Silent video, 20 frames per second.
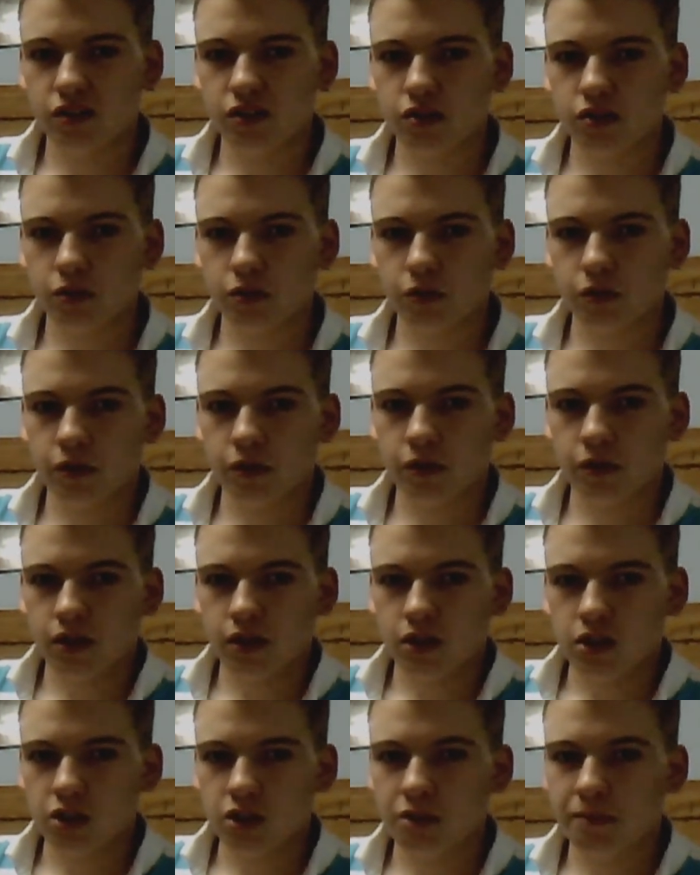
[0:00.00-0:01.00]
So,
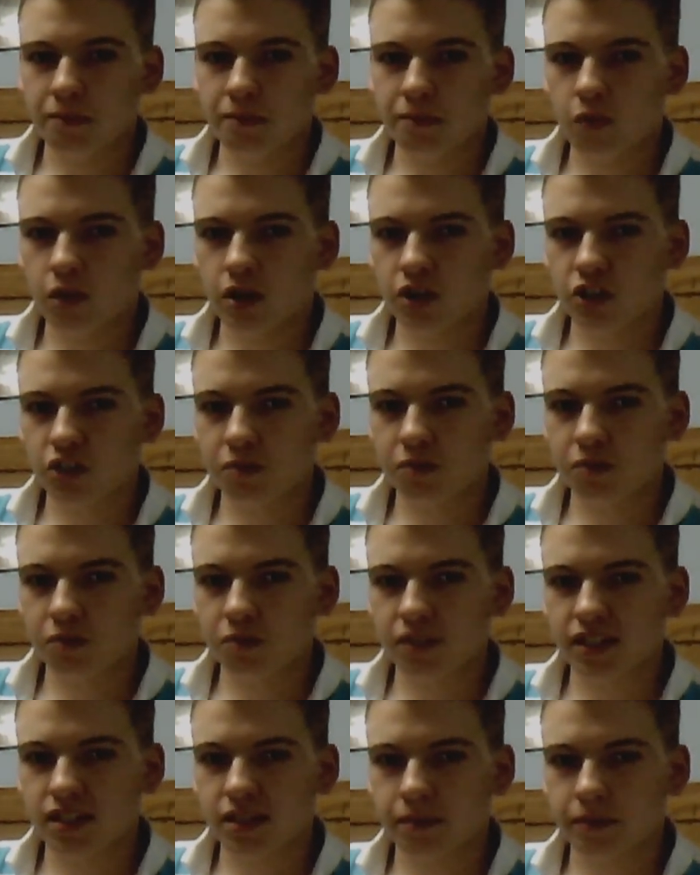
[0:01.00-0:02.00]
you might want to just
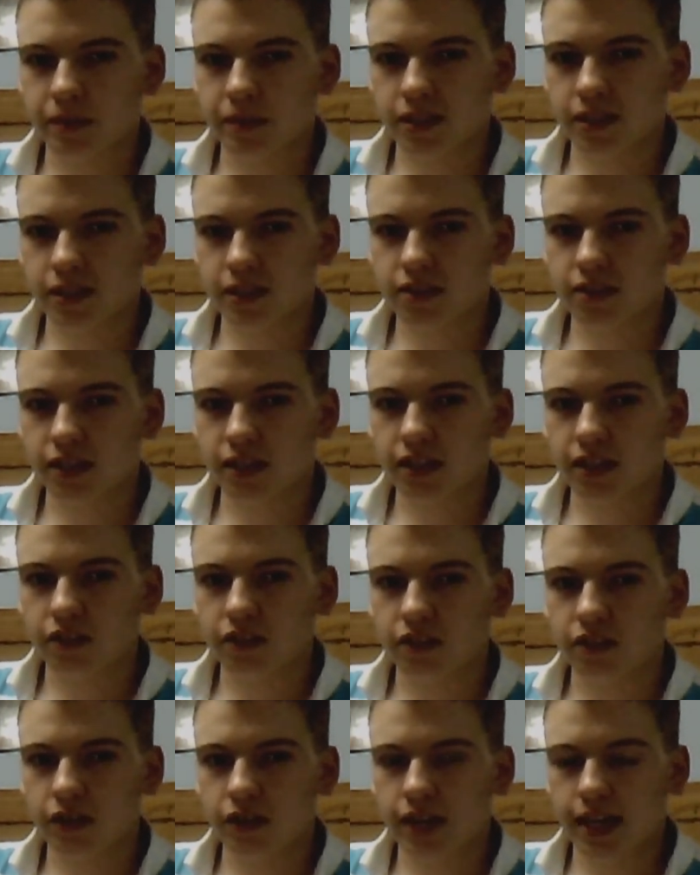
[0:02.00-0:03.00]
play some consistent,
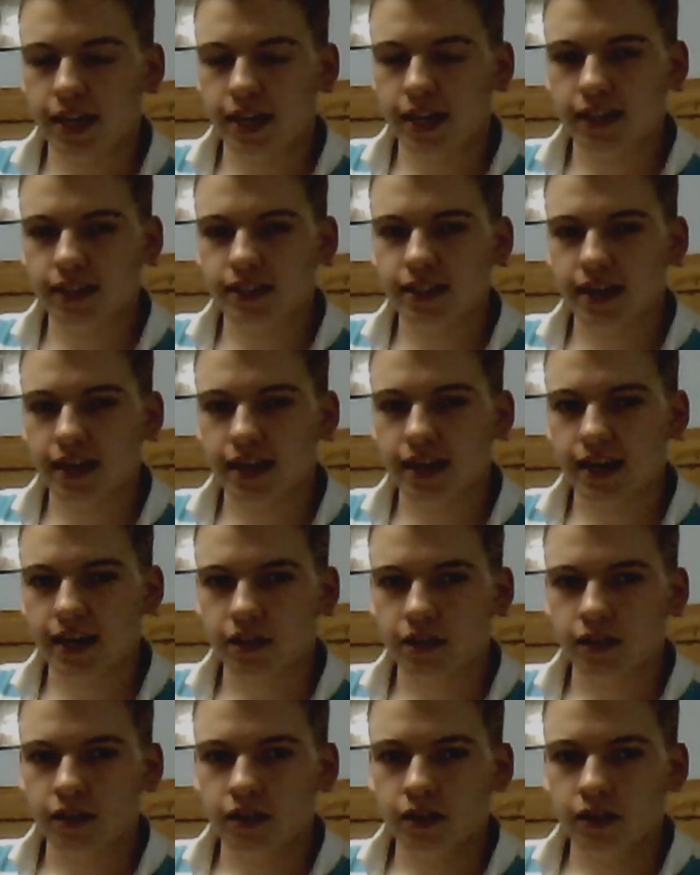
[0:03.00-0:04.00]
good hitting deck
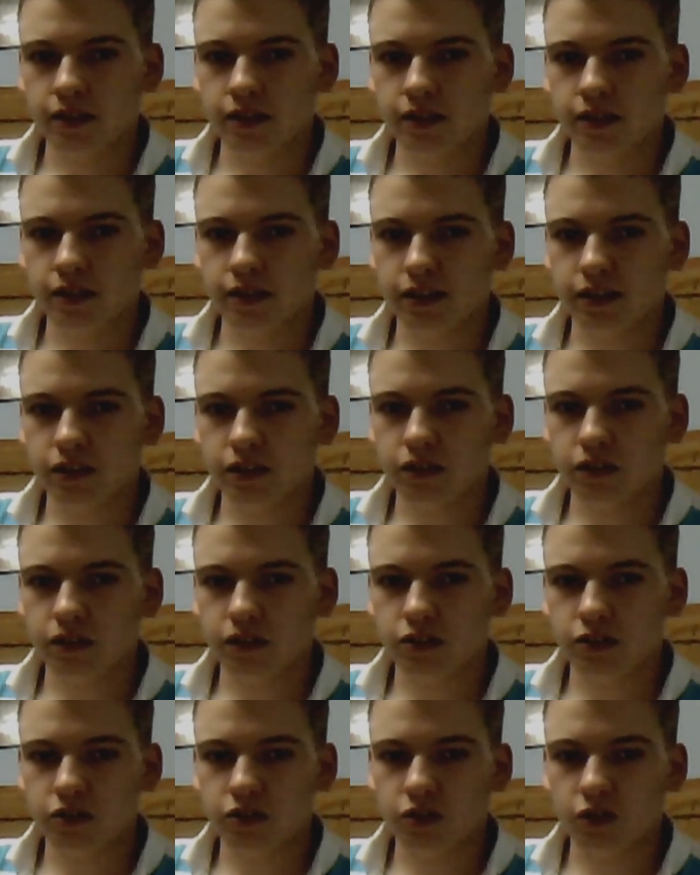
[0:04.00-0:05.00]
that,
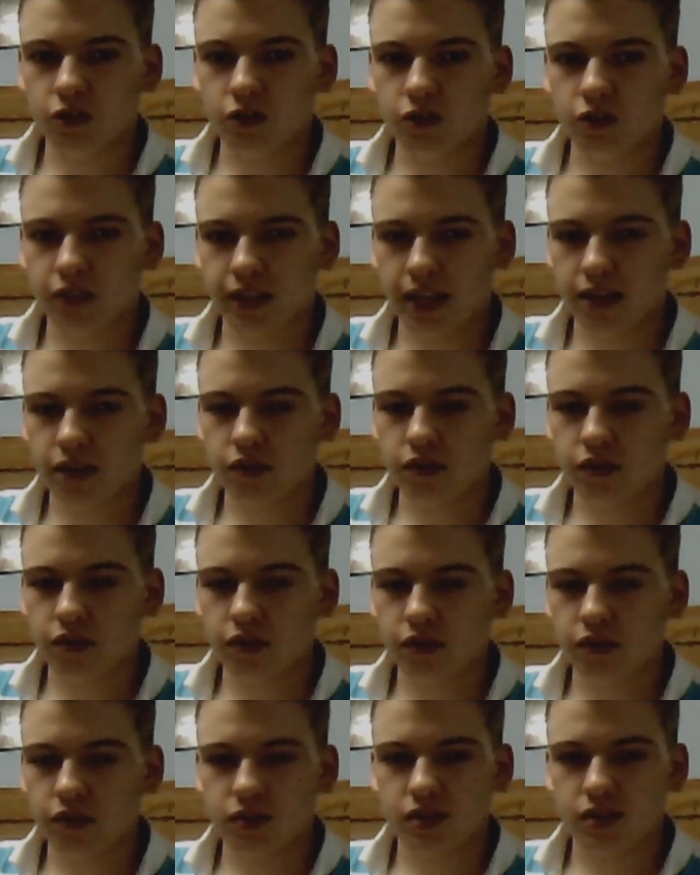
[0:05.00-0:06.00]
you know, it'll get you
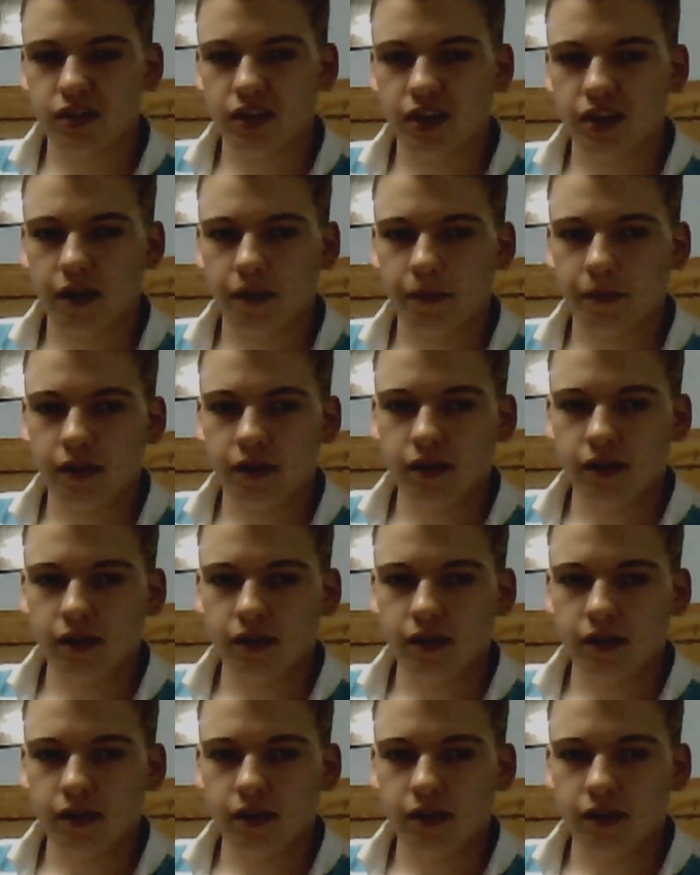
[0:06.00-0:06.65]
there most of the time.